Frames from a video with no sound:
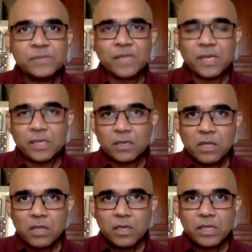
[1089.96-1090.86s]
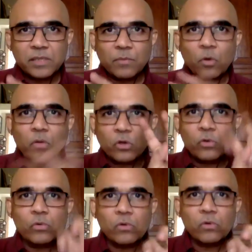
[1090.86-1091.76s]
like it's a more
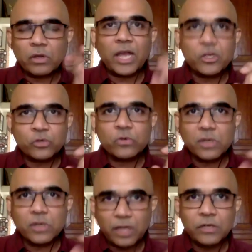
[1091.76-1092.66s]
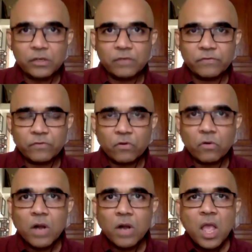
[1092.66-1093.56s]
cool or casual kind of
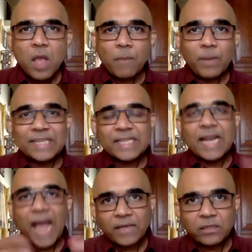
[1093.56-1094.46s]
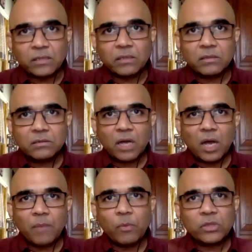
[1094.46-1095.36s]
role. Mm-hmm. But as an actor,
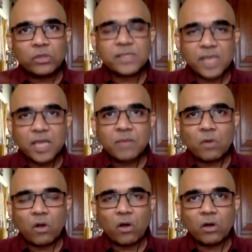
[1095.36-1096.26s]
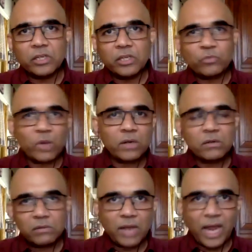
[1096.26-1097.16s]
are both the same, or is
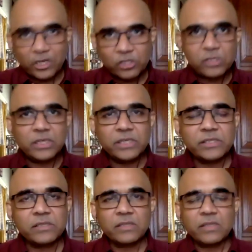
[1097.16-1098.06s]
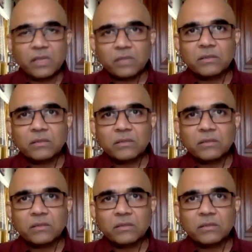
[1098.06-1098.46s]
one actually easier than the other?